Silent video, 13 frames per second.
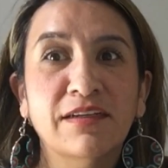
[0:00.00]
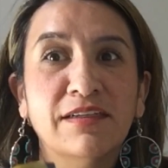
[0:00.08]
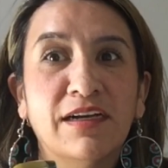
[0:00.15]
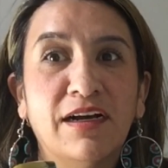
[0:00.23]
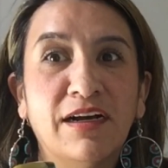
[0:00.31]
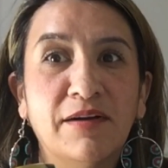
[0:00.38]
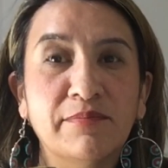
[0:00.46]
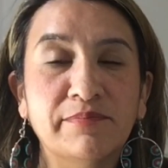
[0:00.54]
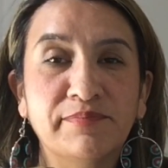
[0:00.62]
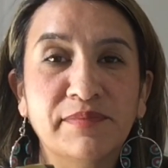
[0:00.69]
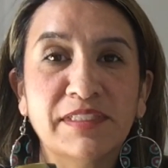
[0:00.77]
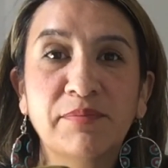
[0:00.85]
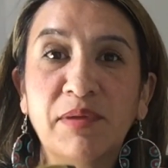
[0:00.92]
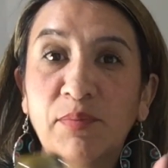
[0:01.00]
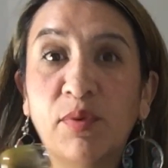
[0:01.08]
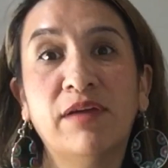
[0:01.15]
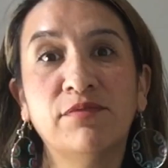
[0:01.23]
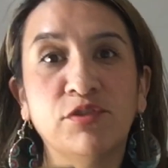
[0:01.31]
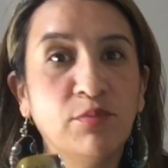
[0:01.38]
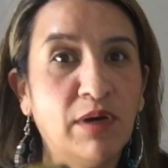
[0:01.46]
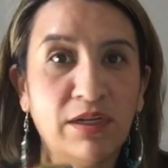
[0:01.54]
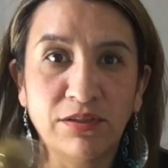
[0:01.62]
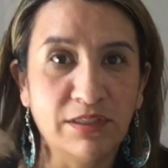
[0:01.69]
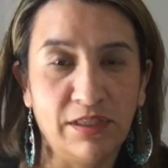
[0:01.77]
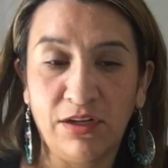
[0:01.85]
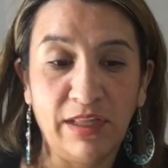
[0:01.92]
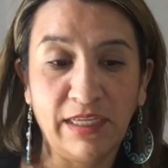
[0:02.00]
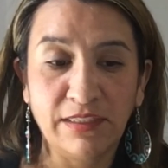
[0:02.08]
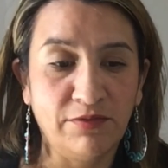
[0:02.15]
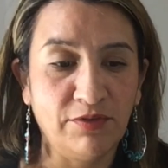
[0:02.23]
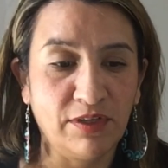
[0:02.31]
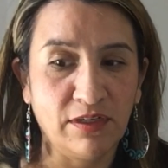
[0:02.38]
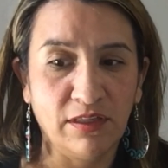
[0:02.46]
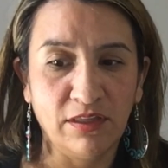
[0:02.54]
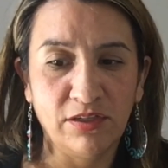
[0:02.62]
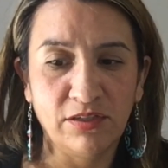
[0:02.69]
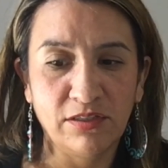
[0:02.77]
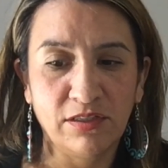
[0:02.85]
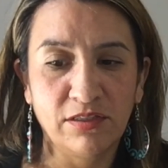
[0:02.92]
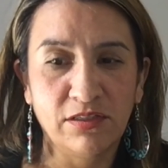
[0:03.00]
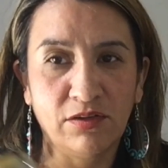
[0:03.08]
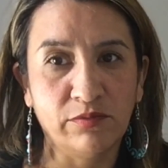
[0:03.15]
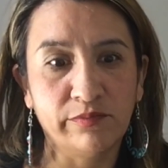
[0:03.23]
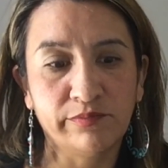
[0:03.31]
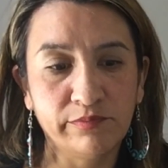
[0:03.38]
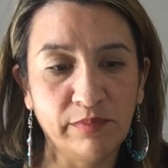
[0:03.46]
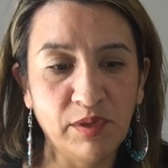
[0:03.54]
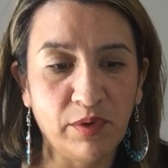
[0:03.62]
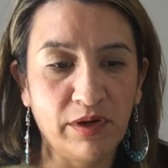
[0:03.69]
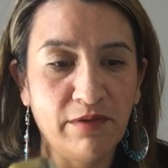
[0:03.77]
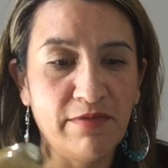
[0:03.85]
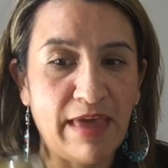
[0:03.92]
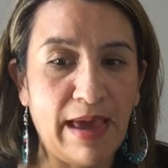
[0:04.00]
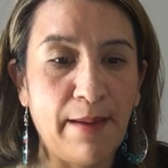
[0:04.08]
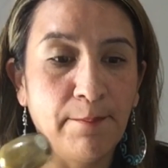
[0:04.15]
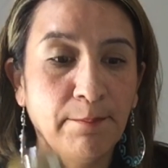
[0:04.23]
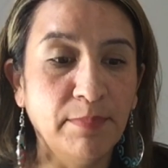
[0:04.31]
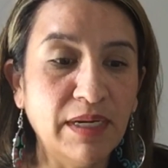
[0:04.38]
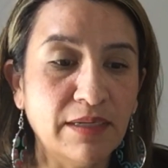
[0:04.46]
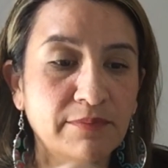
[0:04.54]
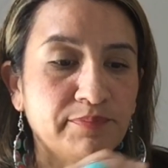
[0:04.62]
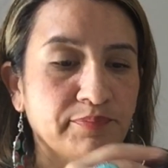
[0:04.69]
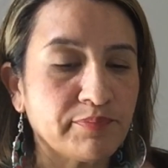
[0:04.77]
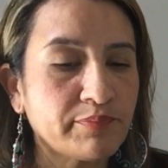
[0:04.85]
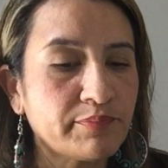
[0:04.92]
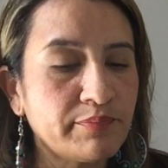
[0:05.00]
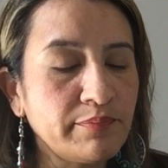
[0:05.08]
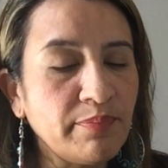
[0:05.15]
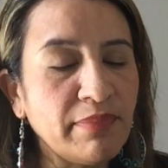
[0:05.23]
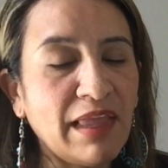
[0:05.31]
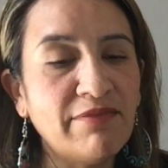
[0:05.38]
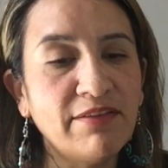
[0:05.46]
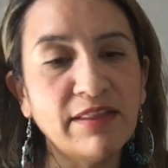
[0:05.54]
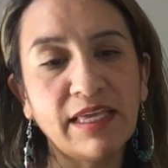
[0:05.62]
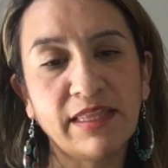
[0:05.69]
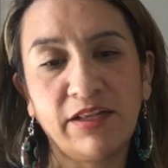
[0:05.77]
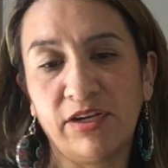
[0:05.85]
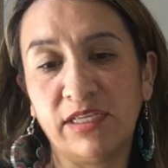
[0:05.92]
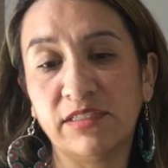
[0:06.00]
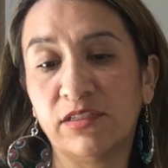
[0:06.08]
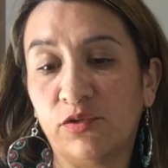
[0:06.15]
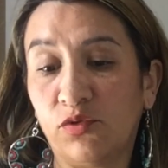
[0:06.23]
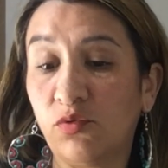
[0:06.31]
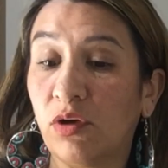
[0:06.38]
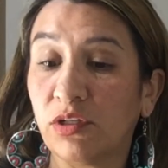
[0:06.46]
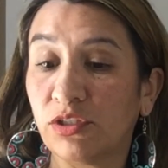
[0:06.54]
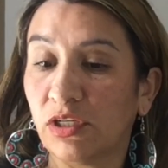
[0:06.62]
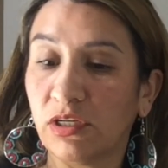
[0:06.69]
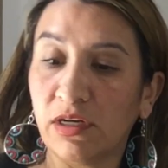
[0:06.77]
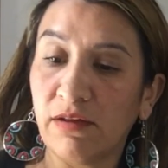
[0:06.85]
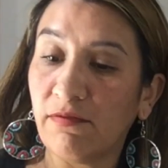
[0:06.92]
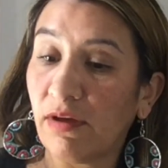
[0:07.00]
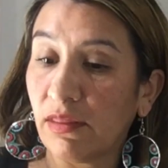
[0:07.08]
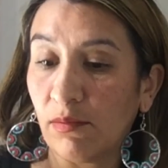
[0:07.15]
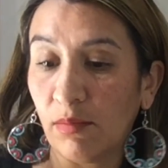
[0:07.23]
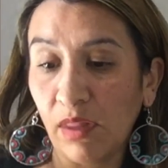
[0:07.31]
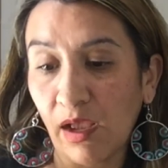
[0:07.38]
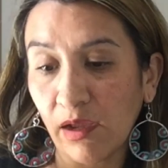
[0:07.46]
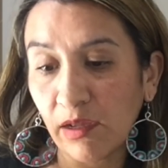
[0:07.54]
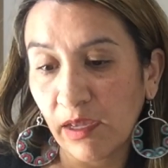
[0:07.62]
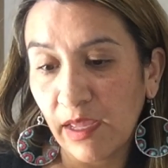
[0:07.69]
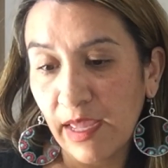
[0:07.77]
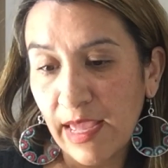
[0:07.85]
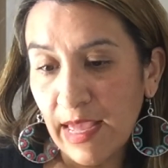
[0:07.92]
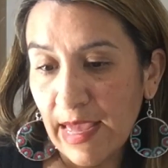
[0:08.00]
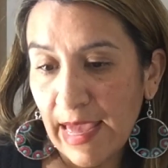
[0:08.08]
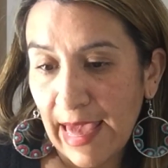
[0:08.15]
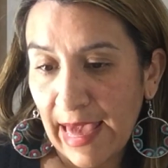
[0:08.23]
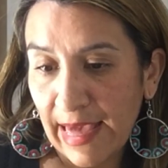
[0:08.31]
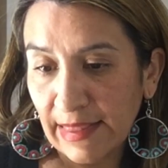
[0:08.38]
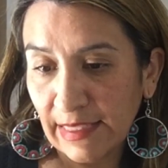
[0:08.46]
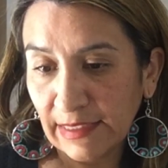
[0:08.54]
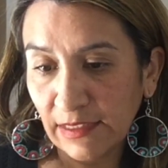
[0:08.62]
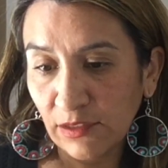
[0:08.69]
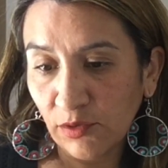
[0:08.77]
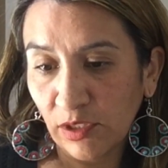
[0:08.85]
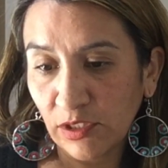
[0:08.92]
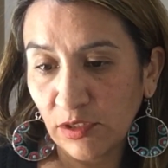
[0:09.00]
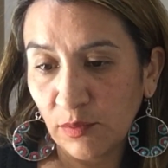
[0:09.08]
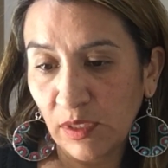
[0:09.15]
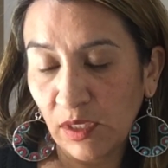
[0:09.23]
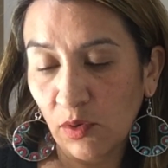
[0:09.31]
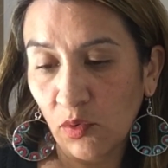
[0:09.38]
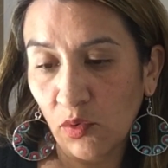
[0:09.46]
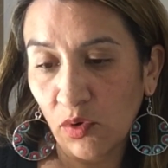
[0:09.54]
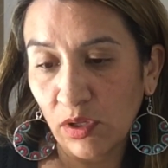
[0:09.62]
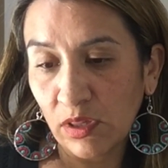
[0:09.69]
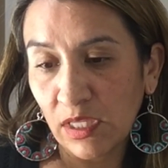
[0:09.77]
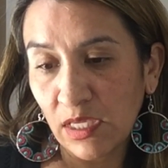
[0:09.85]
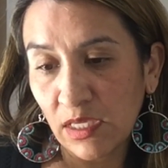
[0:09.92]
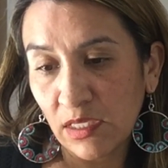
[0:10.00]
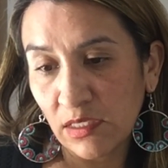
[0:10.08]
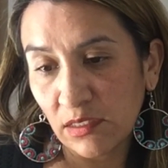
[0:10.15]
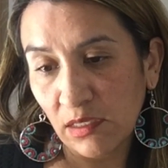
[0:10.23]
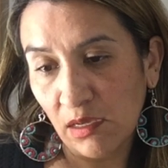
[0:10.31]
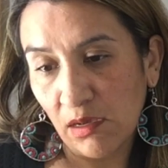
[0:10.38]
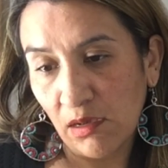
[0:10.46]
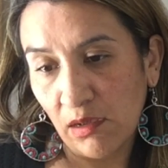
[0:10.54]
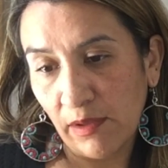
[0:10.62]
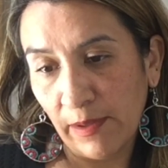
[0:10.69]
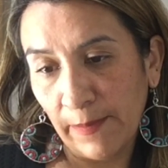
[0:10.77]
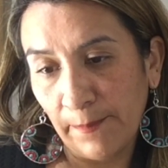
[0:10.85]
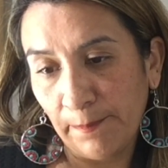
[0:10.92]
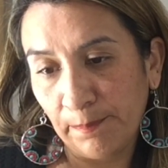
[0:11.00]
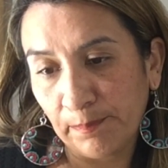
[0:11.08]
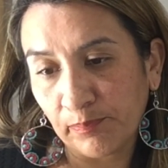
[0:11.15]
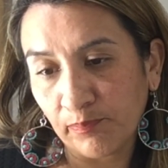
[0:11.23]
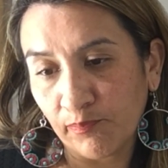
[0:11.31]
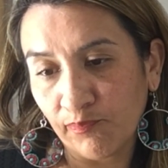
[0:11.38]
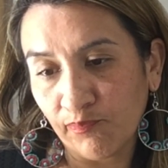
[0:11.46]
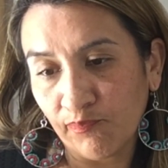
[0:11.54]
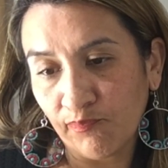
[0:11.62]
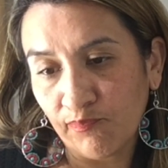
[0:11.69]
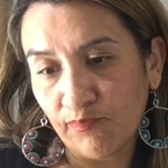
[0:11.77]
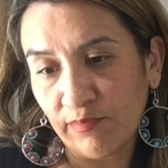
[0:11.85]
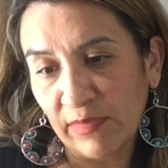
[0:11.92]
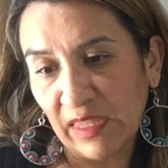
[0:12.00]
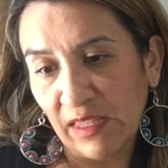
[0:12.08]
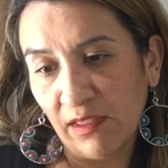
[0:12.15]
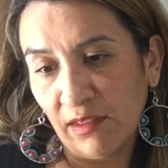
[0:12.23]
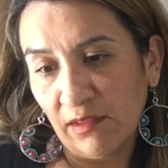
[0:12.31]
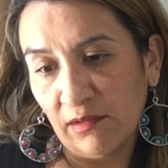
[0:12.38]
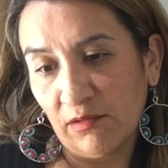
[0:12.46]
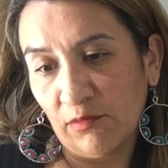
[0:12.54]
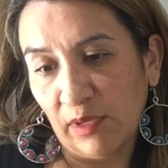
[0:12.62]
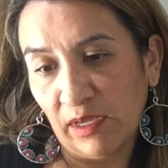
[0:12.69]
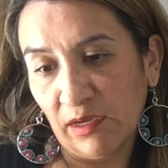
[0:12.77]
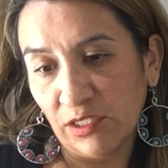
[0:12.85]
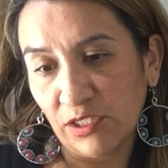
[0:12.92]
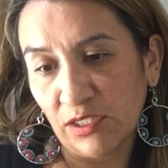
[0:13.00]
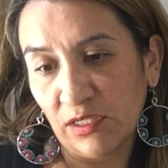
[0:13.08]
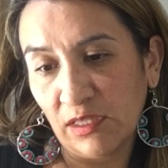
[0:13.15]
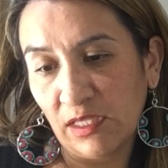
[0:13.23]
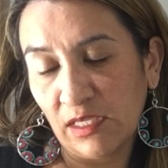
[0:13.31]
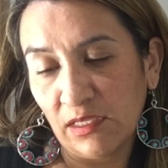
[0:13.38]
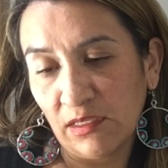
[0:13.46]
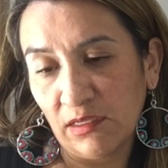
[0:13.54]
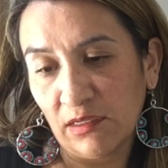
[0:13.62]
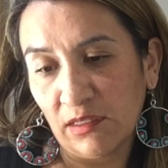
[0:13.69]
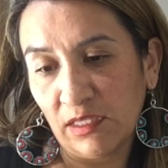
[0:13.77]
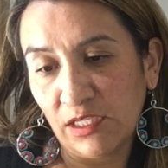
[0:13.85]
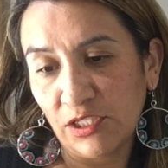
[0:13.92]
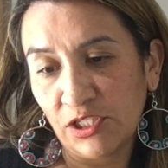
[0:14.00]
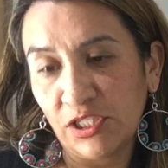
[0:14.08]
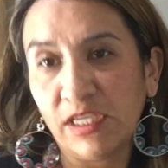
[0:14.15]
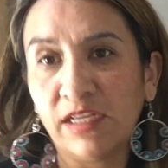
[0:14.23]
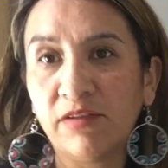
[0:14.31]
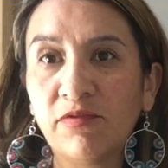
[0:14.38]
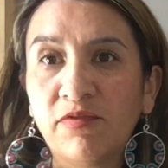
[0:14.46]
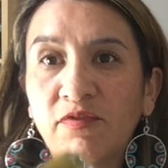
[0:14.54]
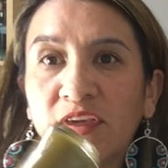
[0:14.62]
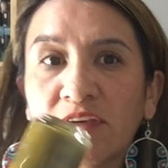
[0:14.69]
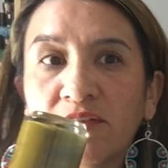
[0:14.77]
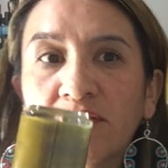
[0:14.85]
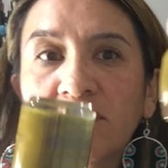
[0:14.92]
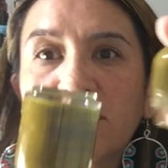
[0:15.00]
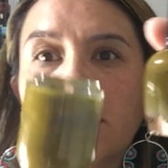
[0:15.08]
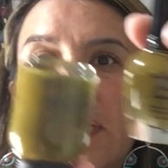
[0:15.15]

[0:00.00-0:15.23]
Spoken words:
Some people have 2 bottles and they're like different colors, so beware of that. But I feel like there is a new alternative on the block, and this is going to be Orly's oh my gosh, Elysian Fields.